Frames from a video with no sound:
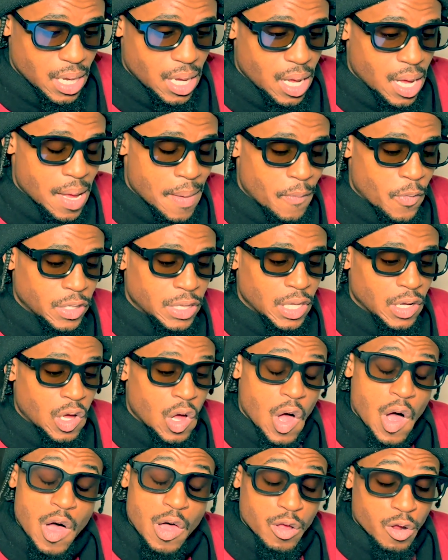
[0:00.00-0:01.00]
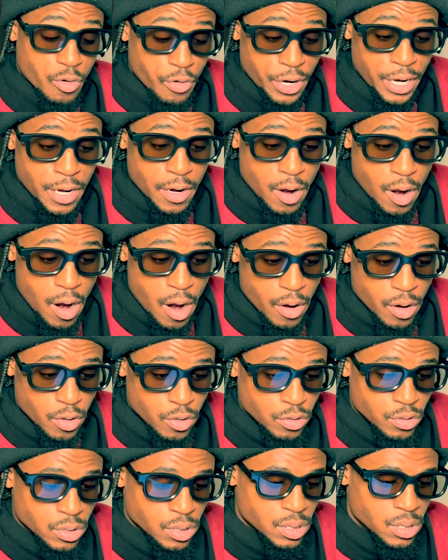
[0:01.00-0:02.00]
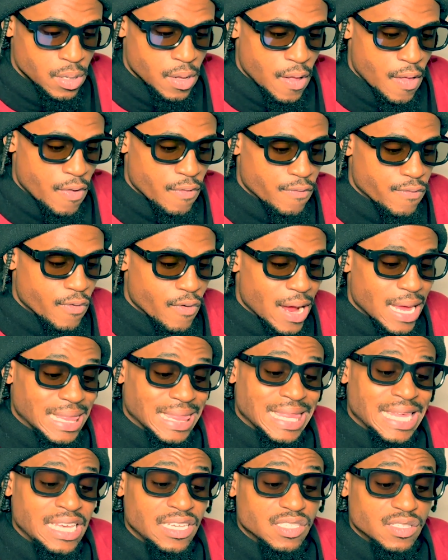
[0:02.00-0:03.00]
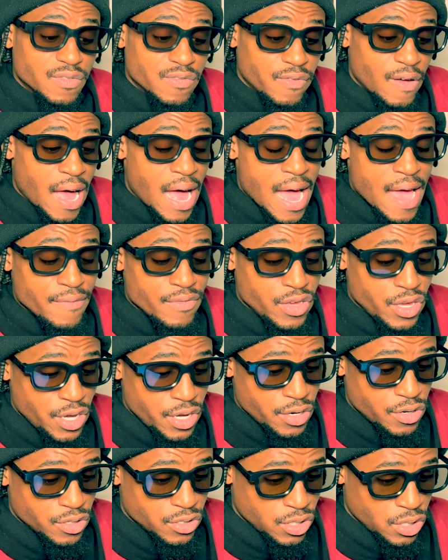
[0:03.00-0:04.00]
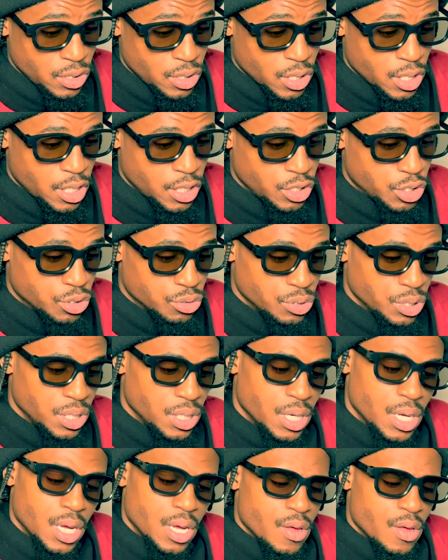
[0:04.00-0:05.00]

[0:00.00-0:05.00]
what they call a green card holder, for at least 5 years in the country.